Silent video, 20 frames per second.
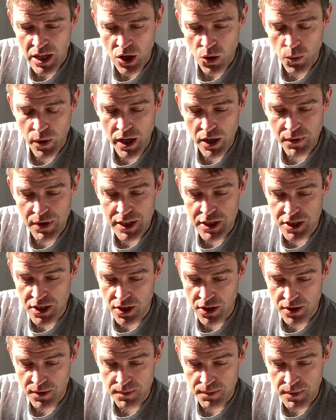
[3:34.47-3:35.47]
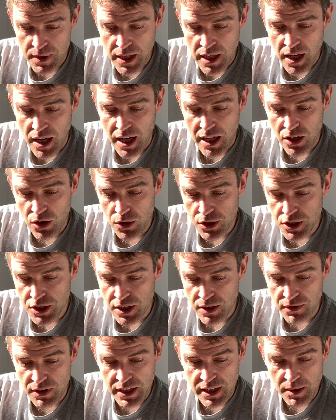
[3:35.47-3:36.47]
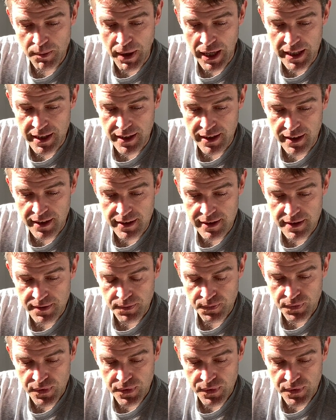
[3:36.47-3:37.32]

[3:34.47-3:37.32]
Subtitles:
When I reached home, I locked Shovel in the backyard.